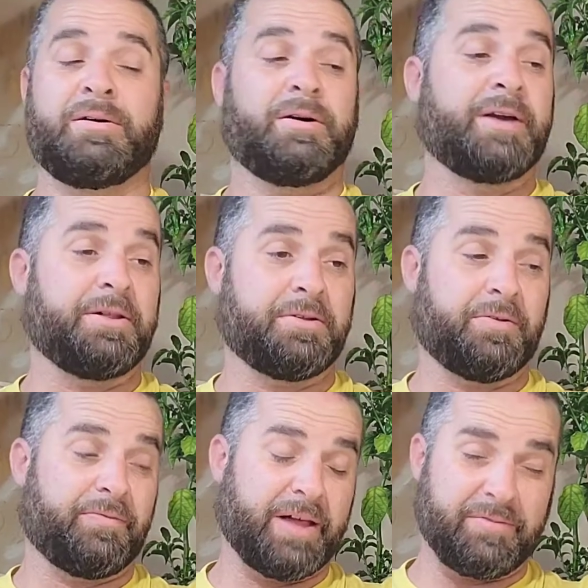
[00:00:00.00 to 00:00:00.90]
Okay, so
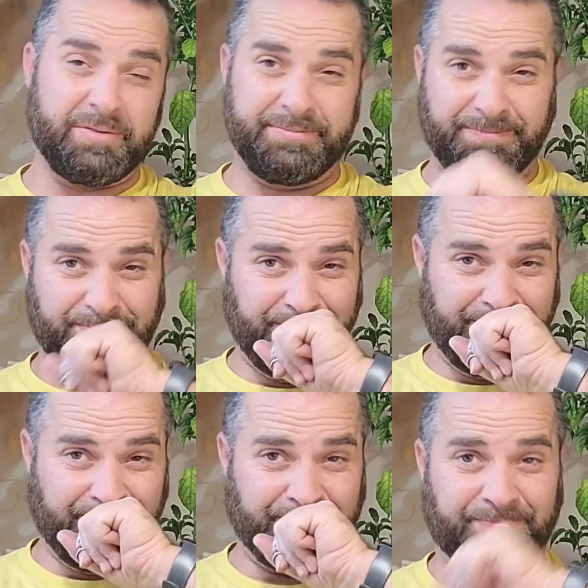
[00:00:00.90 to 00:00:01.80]
the flavor,
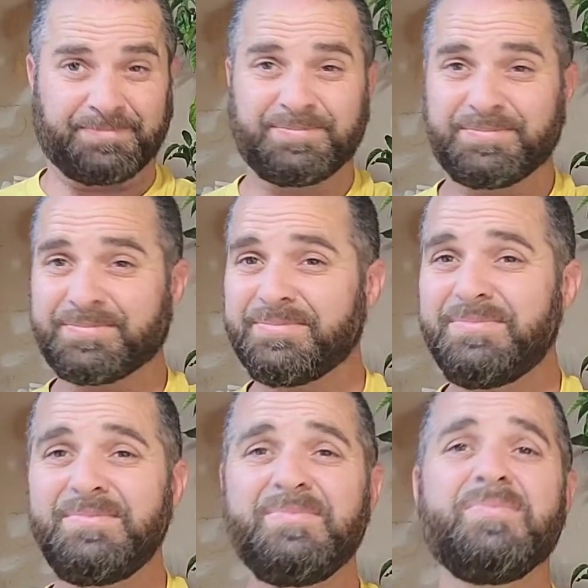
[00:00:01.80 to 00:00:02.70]
I
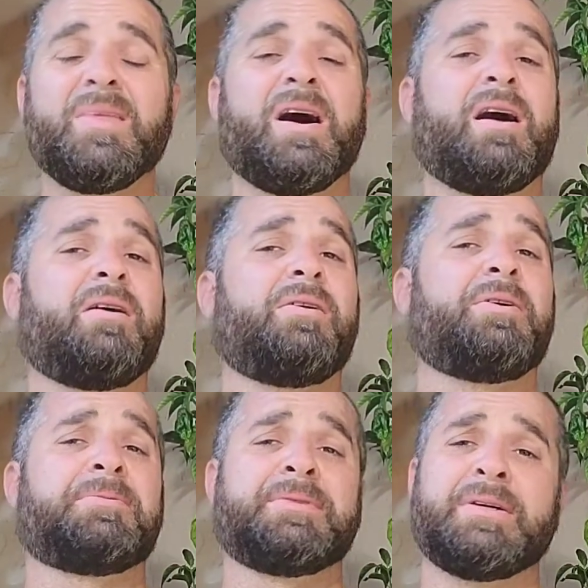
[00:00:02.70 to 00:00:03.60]
don't
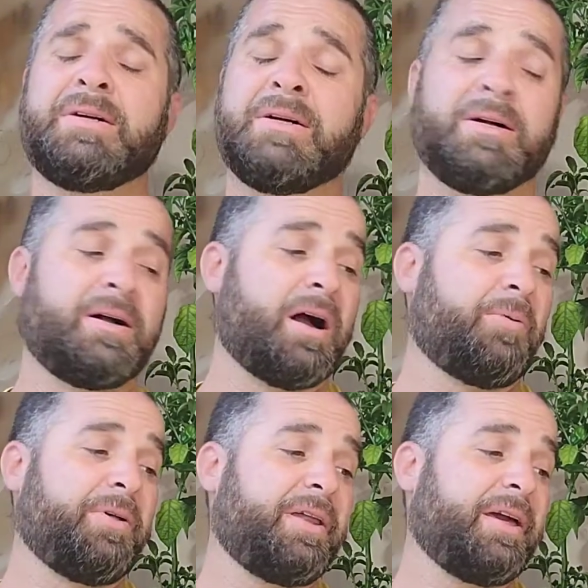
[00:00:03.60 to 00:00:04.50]
know. I
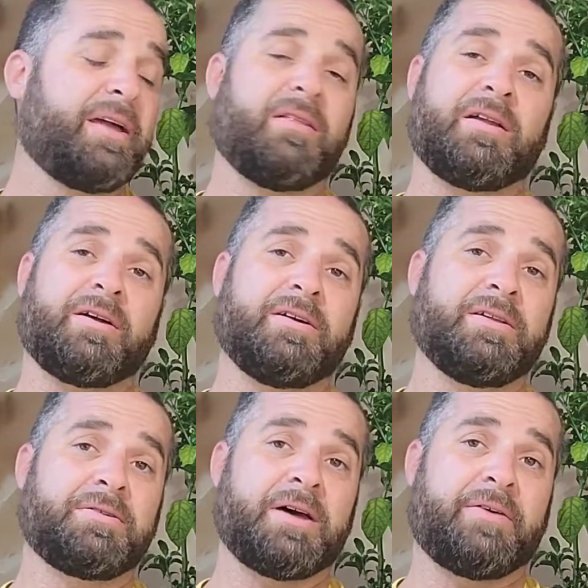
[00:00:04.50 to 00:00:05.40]
really didn't get a lot of
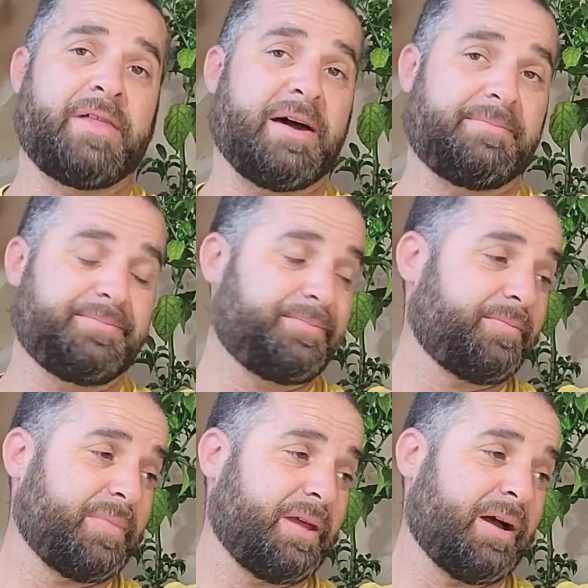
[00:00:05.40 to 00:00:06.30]
goodness out of that.
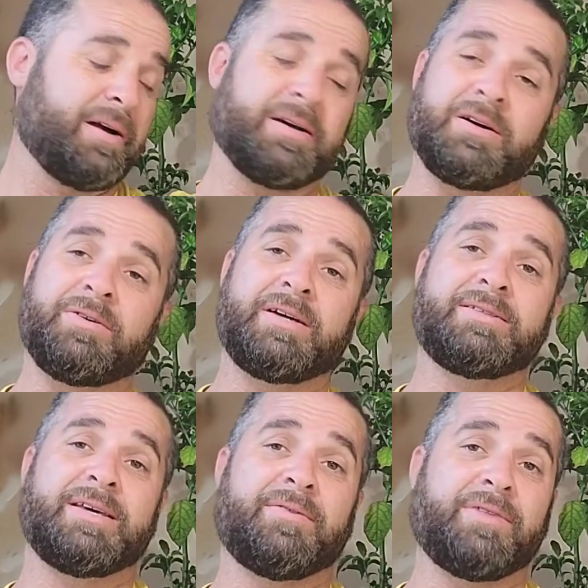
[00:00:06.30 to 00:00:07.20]
I'm going to go ahead and
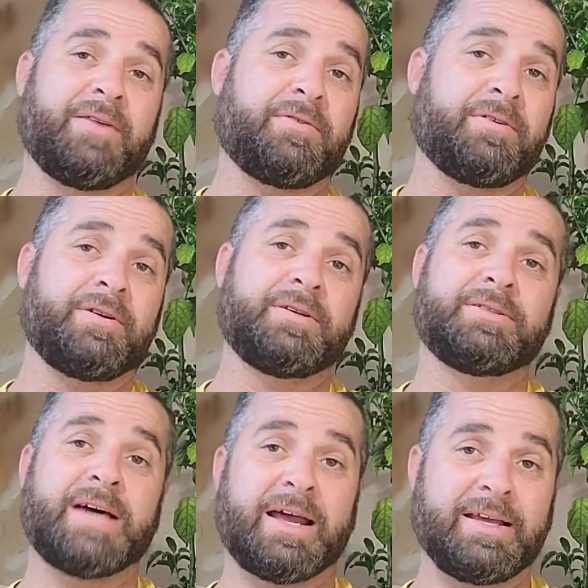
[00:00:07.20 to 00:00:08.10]
say the flavor,
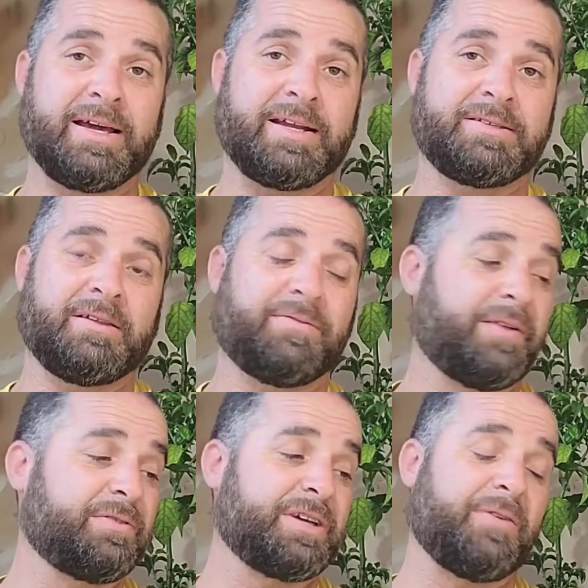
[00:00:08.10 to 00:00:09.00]
sadly, I'm going to say the
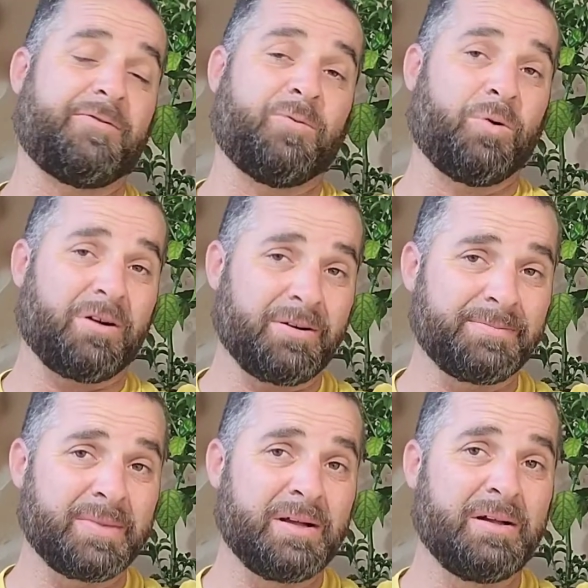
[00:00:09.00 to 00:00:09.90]
flavor is like a 4.
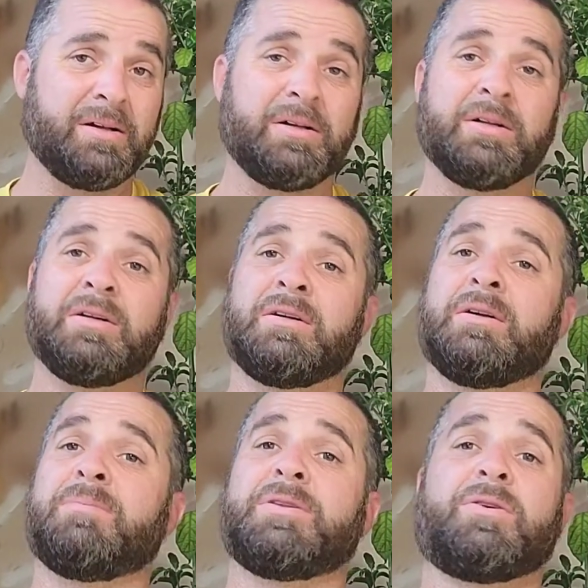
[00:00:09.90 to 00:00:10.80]

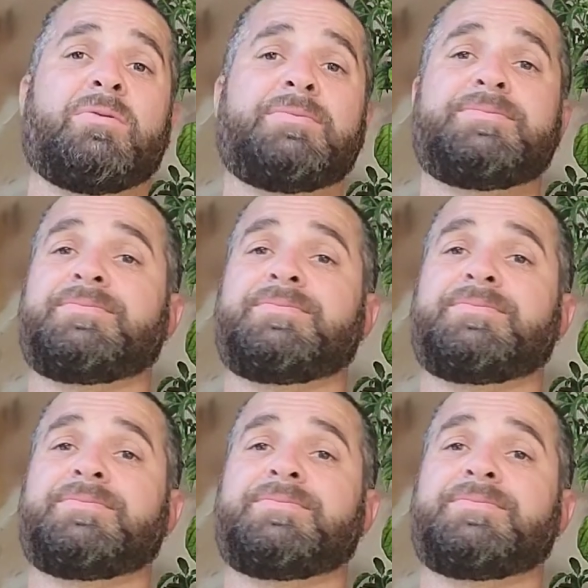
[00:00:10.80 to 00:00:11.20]
But don't